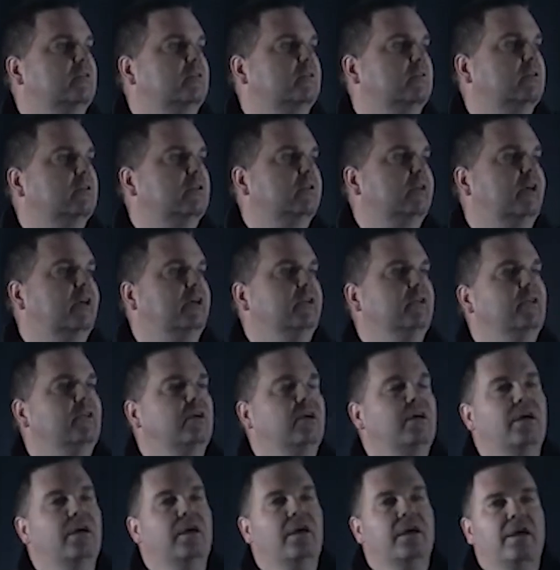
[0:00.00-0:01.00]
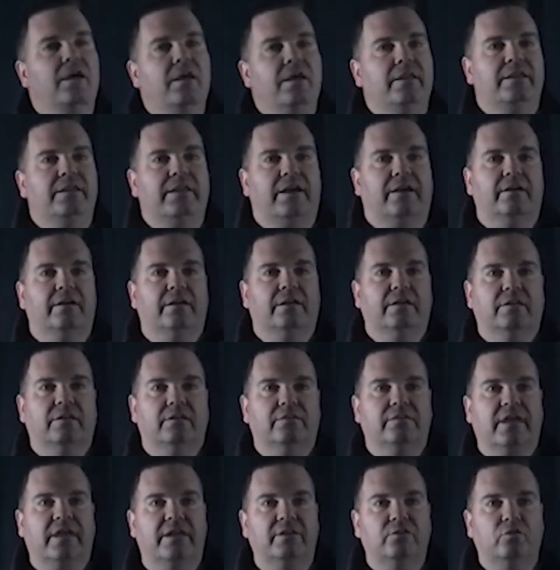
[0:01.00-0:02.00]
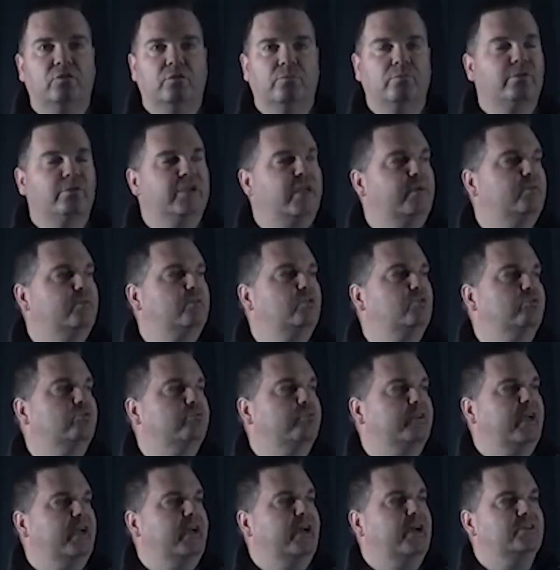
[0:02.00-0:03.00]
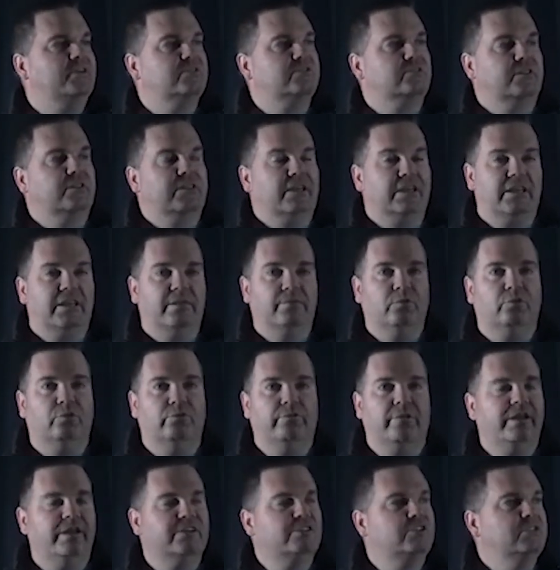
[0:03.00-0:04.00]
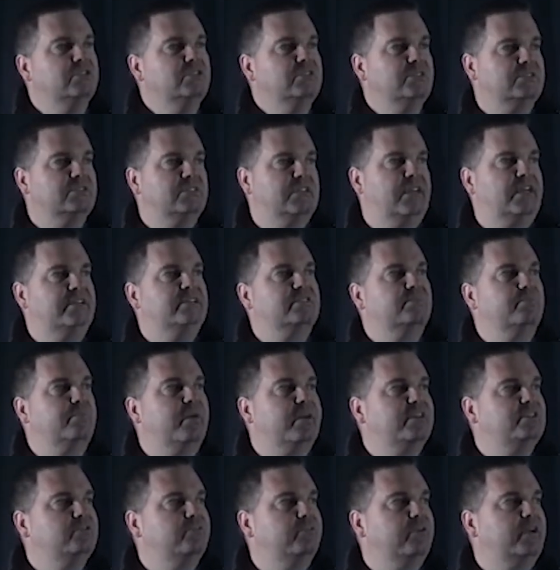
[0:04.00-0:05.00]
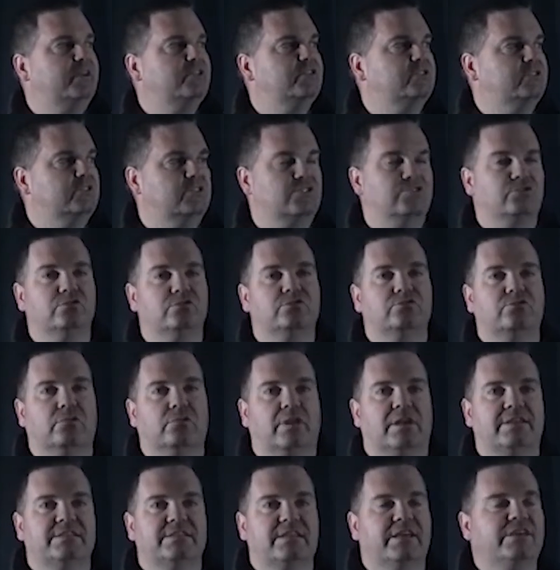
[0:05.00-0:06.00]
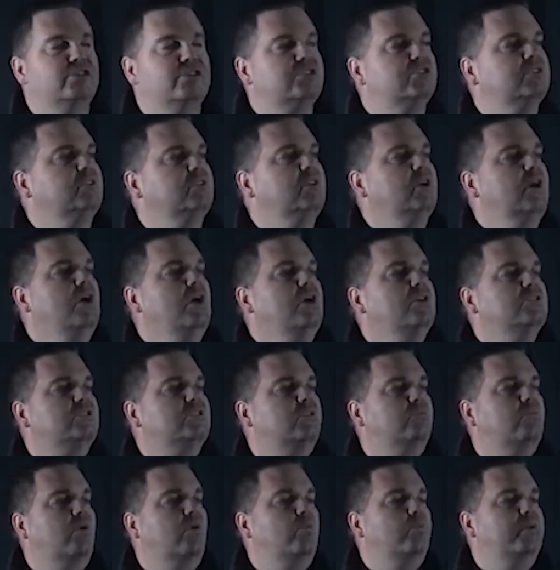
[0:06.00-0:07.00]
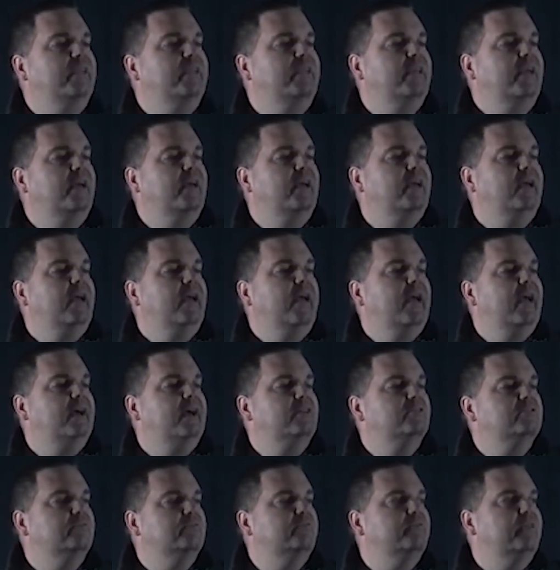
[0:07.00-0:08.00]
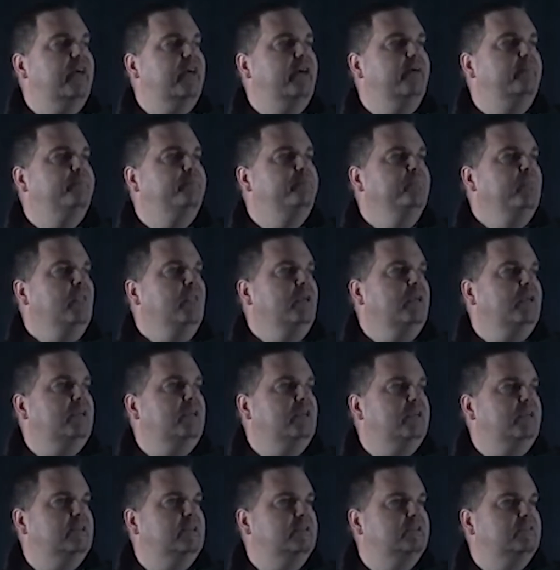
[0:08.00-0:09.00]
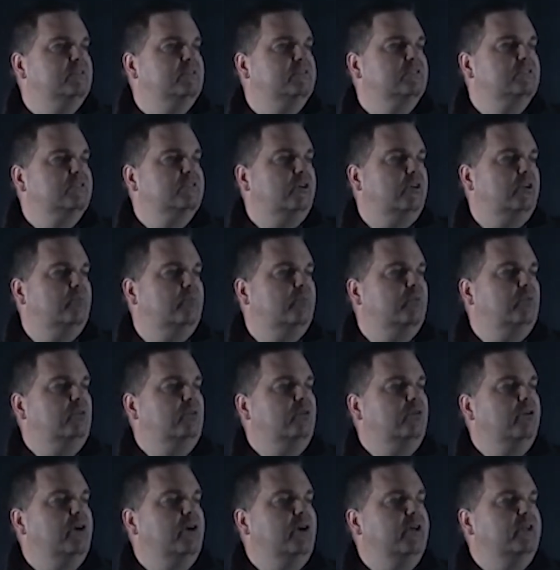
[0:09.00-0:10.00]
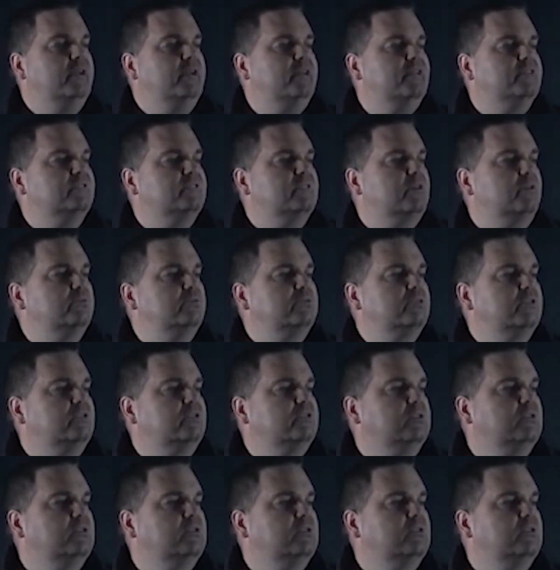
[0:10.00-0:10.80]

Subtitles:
Okay. Now that chemical reaction is an acid-base reaction. It's neutralization. So what we get out of that is sodium chloride, a salt,